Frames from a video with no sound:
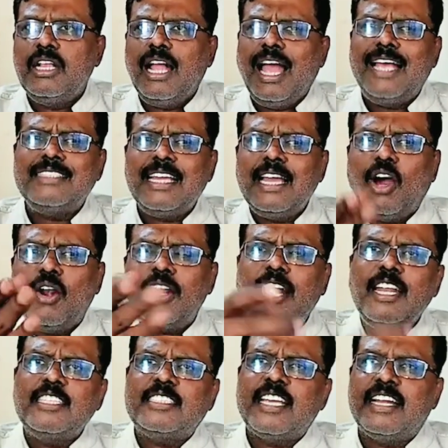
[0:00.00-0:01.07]
As I
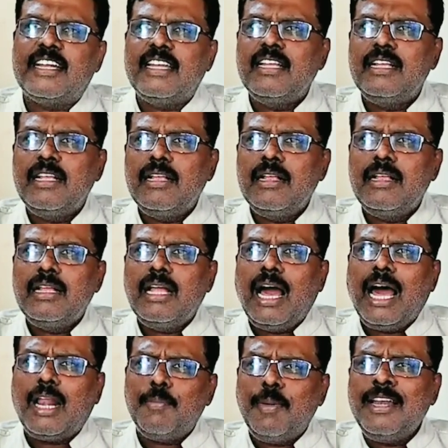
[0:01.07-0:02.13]
already said,
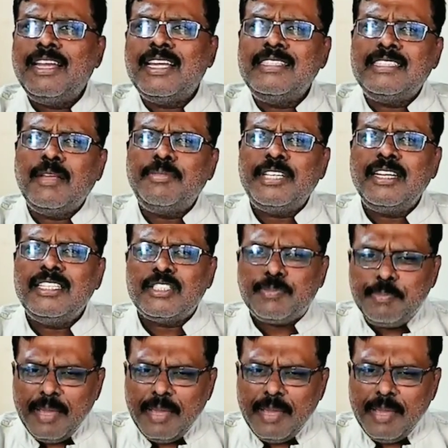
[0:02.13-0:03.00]
urban consumption is